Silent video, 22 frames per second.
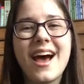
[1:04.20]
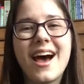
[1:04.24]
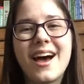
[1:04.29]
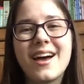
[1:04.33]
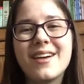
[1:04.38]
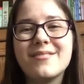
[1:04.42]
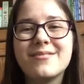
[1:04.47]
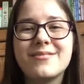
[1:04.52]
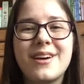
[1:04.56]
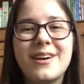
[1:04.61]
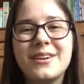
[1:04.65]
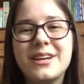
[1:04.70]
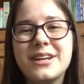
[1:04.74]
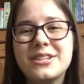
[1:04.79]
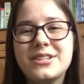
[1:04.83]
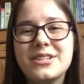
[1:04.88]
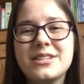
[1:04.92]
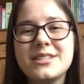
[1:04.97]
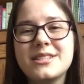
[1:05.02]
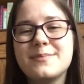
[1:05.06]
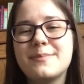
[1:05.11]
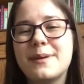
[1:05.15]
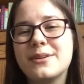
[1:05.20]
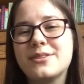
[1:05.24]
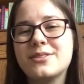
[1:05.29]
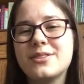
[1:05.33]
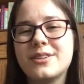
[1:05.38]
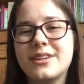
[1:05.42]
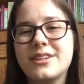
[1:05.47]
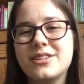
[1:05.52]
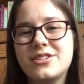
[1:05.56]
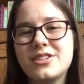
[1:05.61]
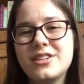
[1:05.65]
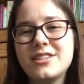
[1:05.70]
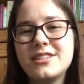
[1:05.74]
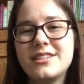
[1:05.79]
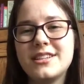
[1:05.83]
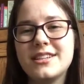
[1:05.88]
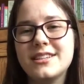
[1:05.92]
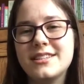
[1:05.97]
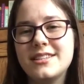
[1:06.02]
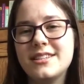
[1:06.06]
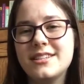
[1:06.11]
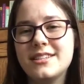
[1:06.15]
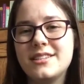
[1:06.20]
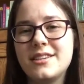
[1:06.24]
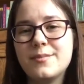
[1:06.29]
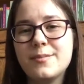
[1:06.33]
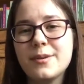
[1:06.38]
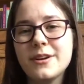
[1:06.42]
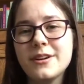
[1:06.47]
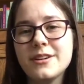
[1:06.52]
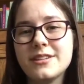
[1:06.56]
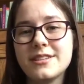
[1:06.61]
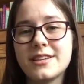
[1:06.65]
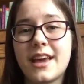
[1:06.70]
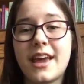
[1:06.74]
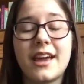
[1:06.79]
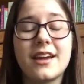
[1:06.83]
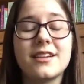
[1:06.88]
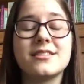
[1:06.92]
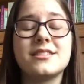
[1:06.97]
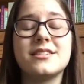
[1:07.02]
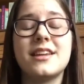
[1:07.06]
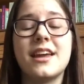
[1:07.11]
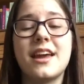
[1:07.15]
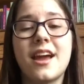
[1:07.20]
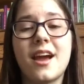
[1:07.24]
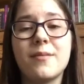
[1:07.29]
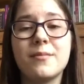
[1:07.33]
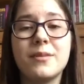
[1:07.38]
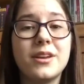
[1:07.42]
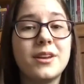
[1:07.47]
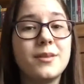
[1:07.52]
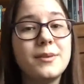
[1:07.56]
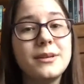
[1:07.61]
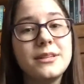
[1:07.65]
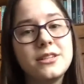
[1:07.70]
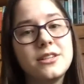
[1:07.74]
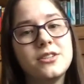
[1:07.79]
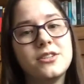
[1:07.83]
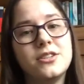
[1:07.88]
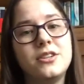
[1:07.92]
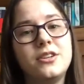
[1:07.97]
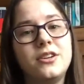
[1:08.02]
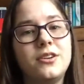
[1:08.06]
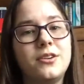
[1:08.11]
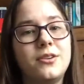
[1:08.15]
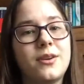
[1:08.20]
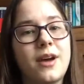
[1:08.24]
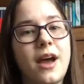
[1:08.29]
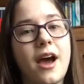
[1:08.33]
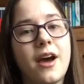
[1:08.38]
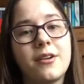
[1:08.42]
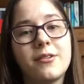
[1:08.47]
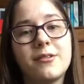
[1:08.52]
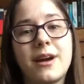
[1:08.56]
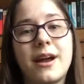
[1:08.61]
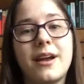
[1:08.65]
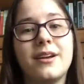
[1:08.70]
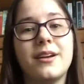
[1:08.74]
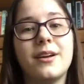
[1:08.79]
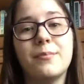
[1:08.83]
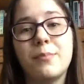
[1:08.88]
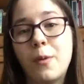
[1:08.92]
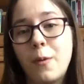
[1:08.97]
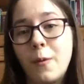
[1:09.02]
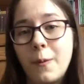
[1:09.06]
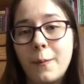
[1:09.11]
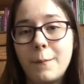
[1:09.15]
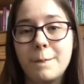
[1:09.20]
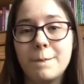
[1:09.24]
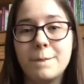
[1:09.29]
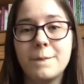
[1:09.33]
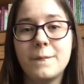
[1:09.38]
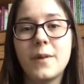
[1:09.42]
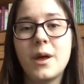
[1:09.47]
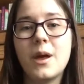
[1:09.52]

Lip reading: I'm Foundation Special Agent Izzy Siebert, and today I'm going to be teaching you how to write a poem.